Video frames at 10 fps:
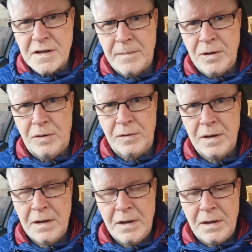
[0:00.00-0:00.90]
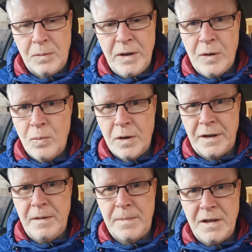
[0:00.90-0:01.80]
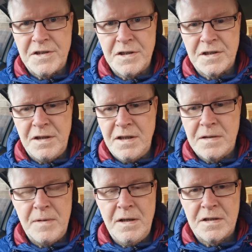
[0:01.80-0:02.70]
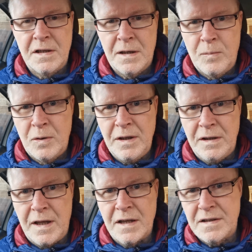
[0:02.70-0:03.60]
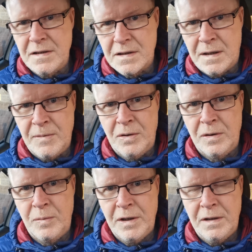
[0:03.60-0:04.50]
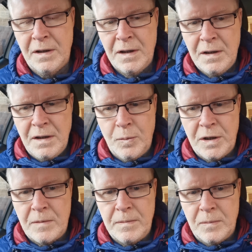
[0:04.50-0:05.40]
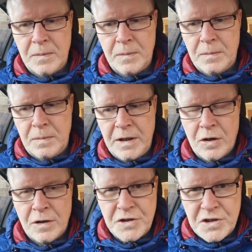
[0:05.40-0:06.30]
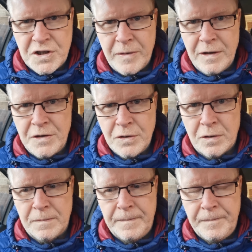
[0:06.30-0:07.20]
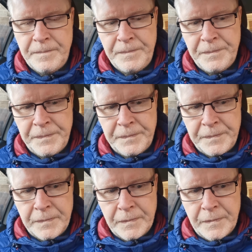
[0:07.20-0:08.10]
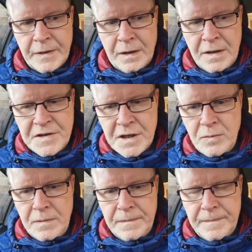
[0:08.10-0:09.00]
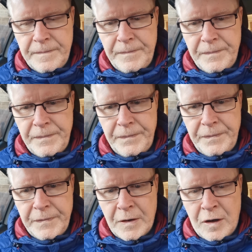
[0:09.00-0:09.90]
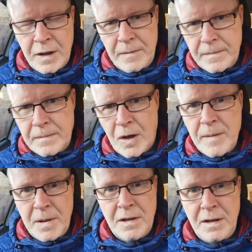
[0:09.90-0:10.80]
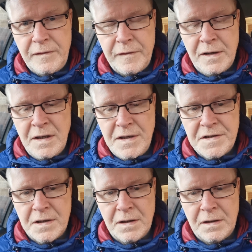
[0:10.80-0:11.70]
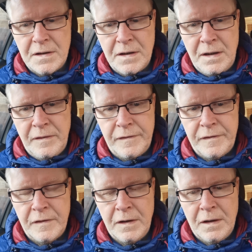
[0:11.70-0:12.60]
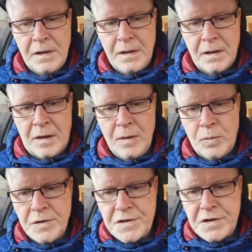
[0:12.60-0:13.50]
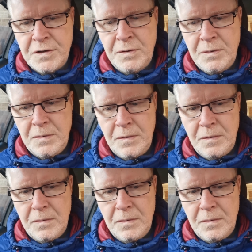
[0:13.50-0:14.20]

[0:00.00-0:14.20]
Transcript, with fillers: come along we don't want it, but it's just it's it's an unwanted guest that's come along, and we we we can't just show it the door. And so, I my belief is that if I want to,